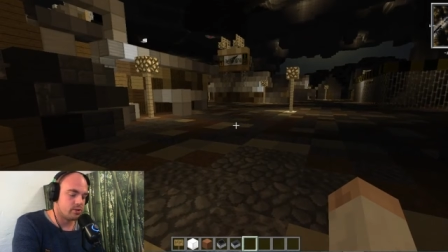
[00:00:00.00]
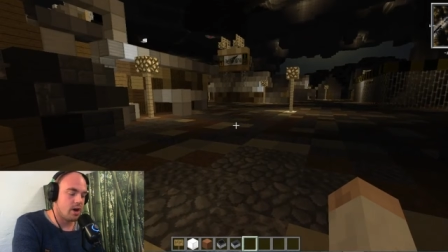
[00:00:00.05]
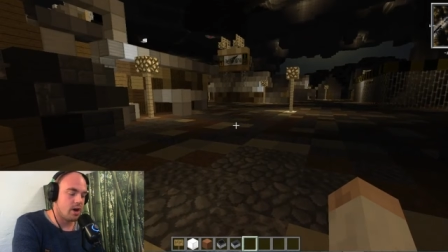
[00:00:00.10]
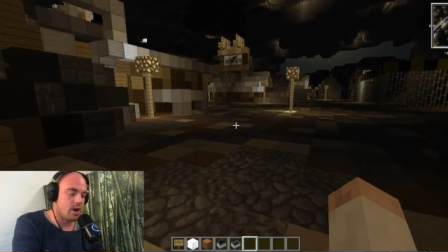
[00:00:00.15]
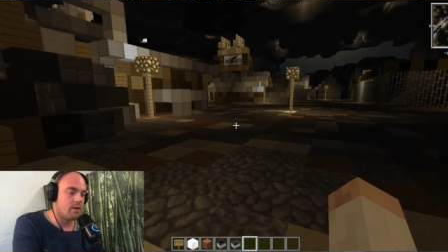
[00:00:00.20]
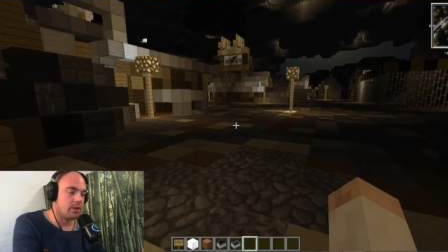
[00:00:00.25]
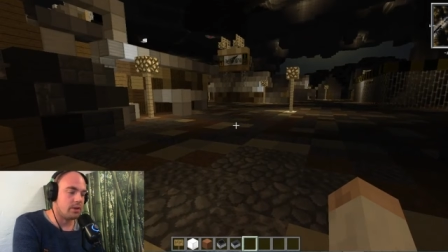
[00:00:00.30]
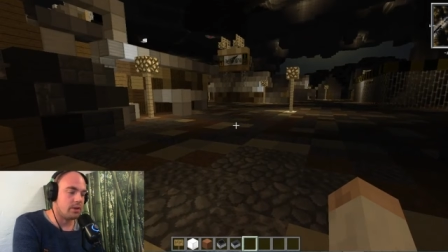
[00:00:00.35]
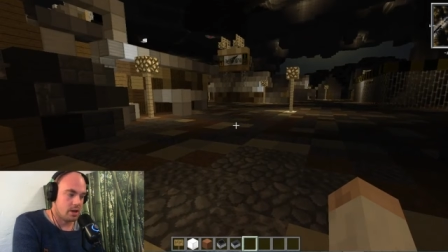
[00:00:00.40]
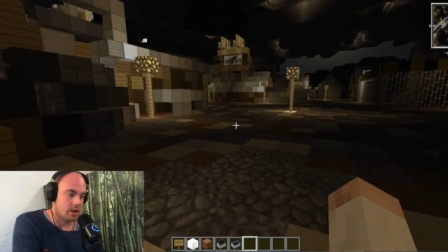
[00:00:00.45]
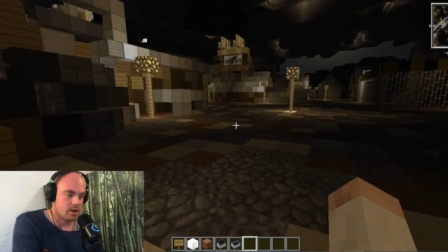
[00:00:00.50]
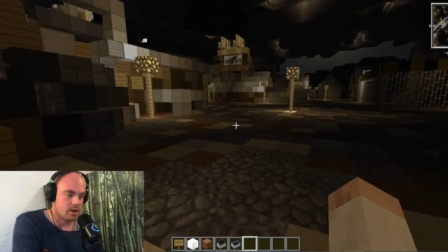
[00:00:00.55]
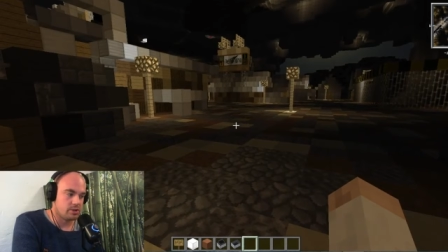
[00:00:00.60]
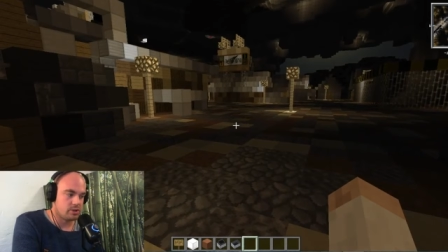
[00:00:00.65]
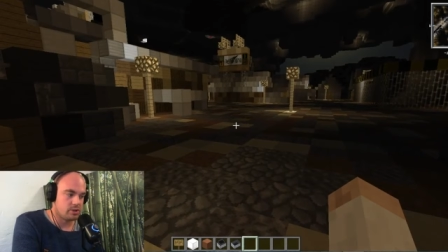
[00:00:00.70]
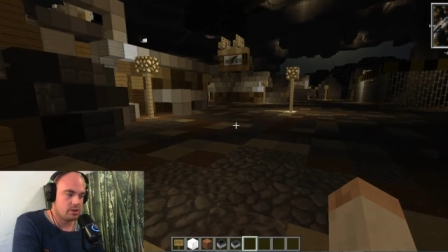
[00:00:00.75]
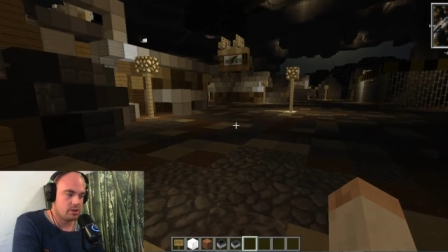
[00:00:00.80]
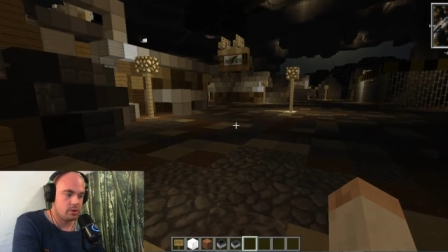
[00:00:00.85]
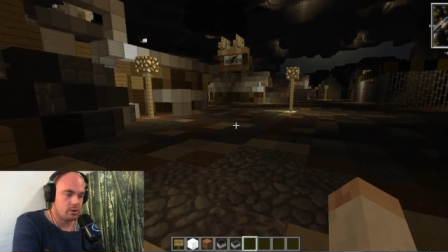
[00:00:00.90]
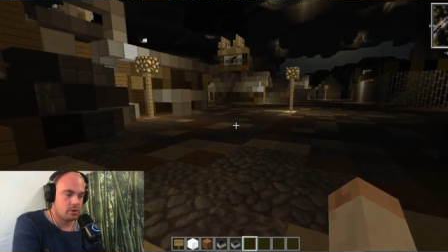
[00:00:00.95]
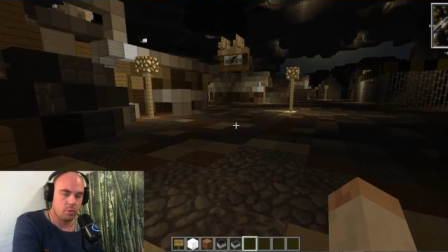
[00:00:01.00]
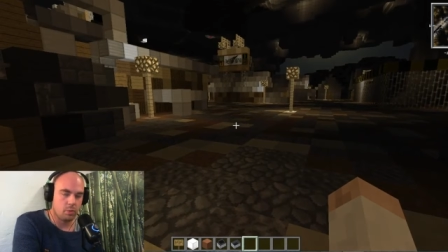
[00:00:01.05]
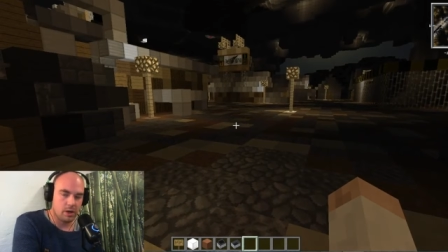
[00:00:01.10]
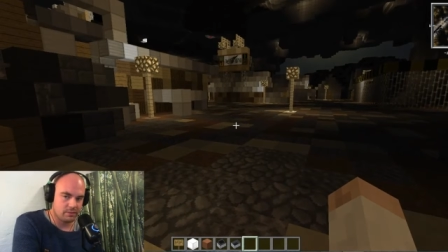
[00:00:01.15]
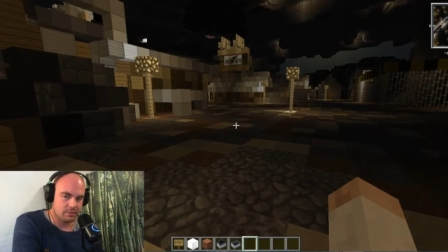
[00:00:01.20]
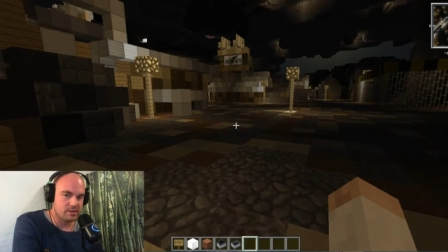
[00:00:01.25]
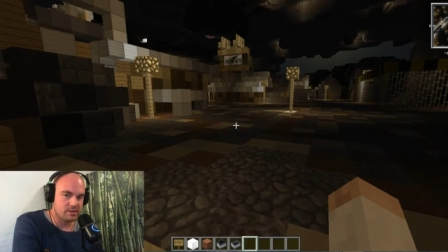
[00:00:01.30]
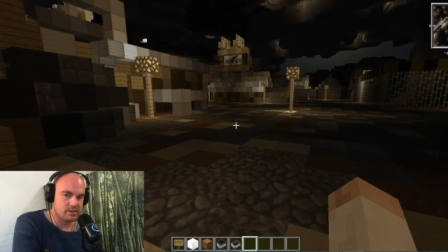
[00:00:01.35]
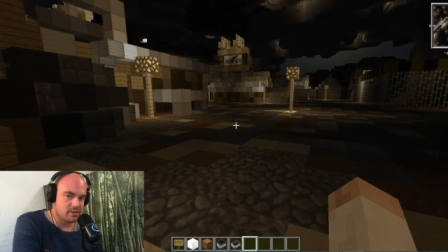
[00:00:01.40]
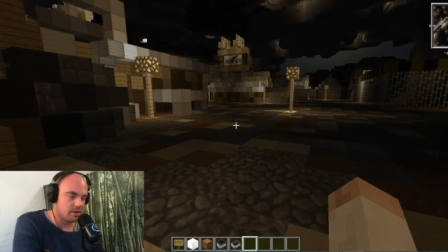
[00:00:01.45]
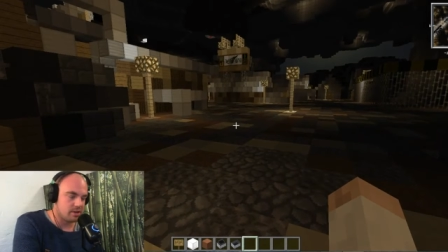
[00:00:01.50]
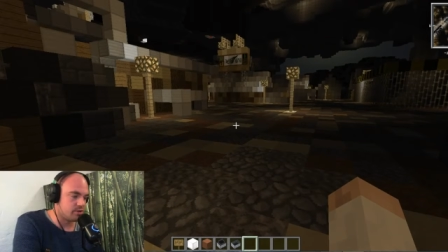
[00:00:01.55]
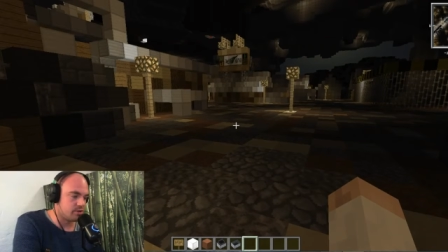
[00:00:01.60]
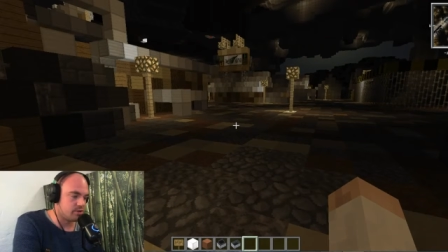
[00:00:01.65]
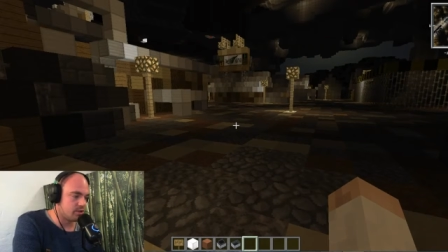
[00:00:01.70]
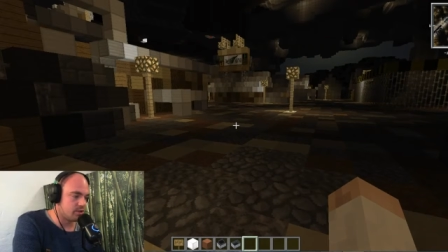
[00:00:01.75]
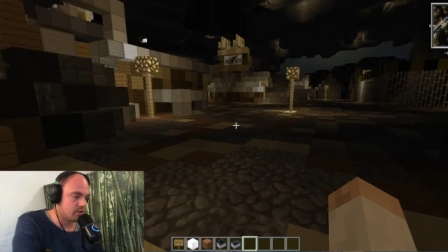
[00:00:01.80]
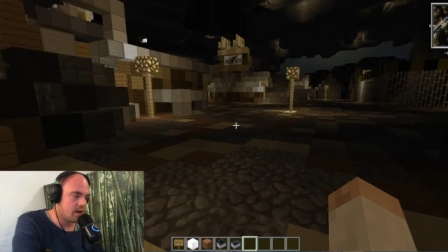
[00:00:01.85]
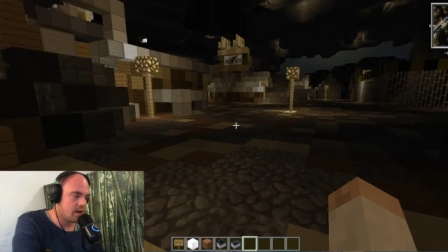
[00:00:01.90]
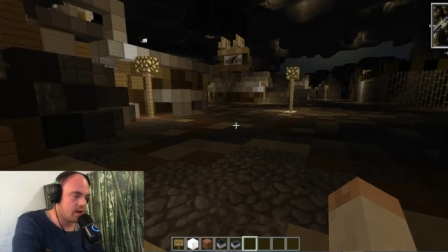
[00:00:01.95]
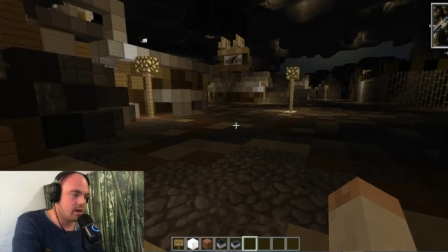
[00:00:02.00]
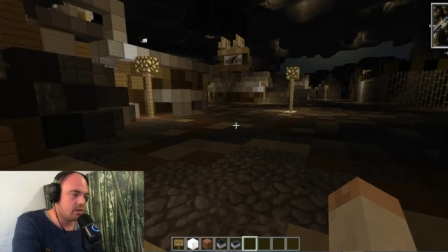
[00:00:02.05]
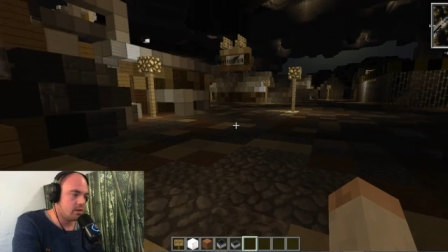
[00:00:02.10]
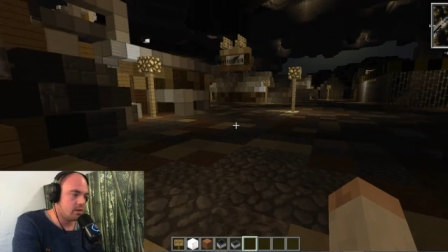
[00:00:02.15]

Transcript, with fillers: of Avalanche in one of the sectors.